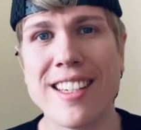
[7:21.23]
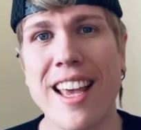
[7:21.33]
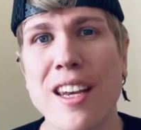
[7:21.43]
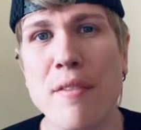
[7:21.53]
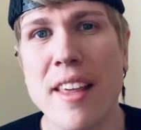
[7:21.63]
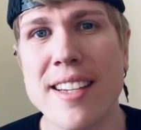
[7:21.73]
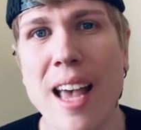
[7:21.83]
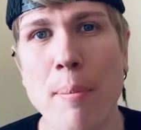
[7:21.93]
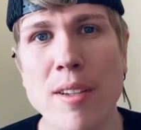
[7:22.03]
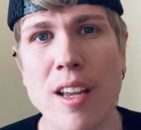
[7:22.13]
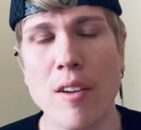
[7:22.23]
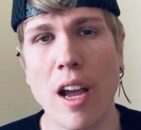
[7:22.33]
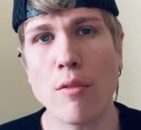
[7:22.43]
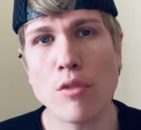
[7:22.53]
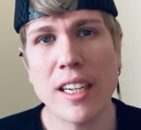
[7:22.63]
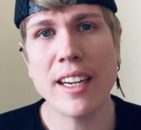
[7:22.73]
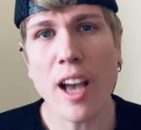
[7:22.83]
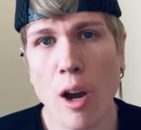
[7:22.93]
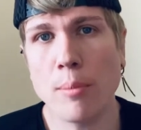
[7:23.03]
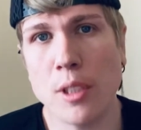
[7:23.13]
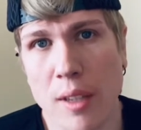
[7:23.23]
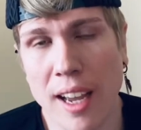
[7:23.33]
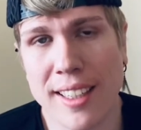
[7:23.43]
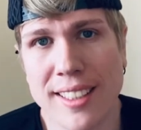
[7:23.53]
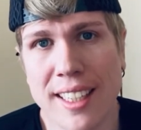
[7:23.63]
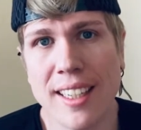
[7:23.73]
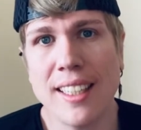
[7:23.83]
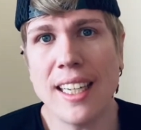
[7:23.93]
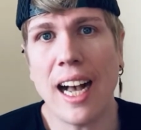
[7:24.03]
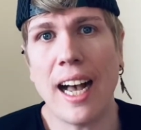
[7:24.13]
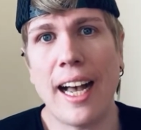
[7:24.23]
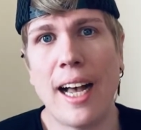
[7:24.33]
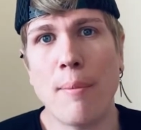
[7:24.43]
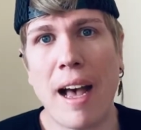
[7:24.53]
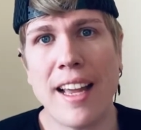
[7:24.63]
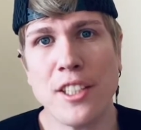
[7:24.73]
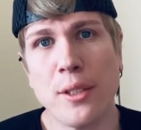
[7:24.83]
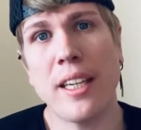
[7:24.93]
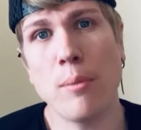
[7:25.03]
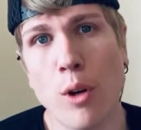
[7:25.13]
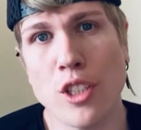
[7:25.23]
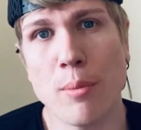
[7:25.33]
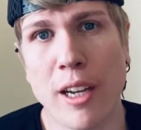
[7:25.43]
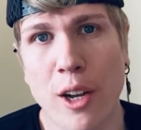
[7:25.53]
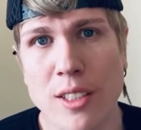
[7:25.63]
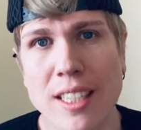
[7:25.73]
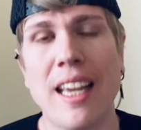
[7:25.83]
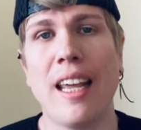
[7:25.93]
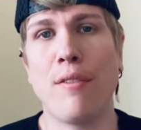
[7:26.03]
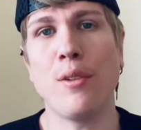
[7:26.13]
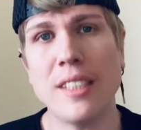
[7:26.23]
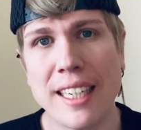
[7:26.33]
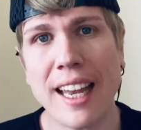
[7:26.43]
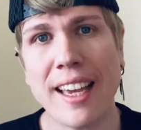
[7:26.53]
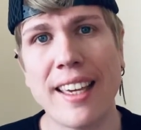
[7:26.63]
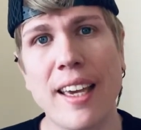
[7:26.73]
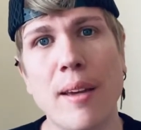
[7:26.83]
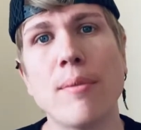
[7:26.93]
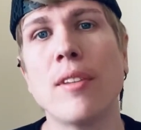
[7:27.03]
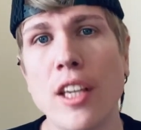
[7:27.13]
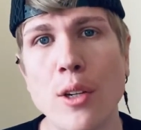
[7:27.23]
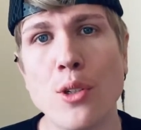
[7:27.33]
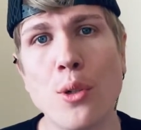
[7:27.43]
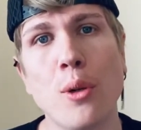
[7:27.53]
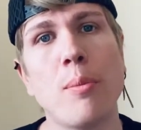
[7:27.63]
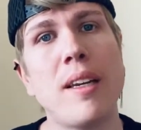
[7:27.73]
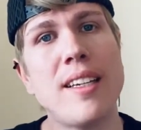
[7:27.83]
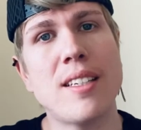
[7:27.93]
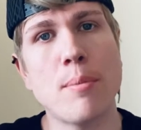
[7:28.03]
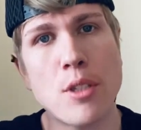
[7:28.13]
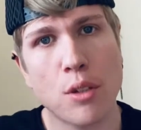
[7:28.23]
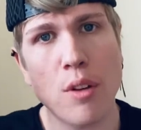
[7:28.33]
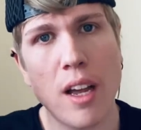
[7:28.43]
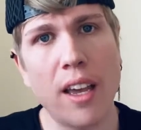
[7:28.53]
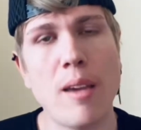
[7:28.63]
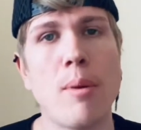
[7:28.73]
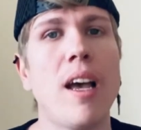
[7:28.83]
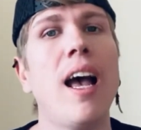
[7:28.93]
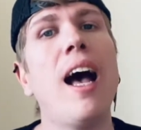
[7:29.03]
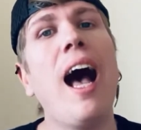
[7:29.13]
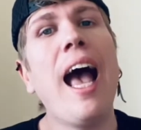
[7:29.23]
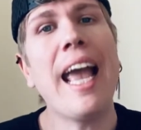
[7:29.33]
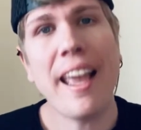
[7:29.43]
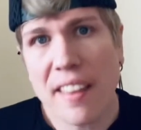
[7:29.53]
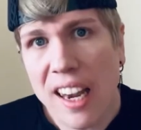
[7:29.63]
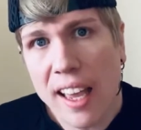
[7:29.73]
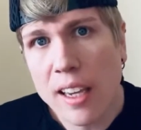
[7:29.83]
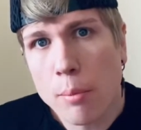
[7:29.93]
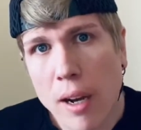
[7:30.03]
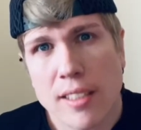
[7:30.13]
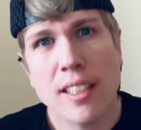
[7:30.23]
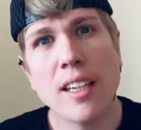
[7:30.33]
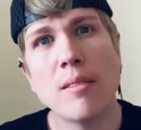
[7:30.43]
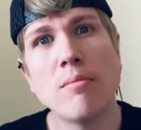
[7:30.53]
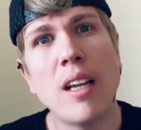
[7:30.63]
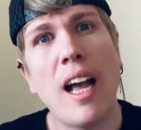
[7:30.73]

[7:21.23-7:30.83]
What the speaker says: the end of this episode. I really hoped you liked it, and you keep watching my content. If you did like it, the usual, please subscribe, hit the like button,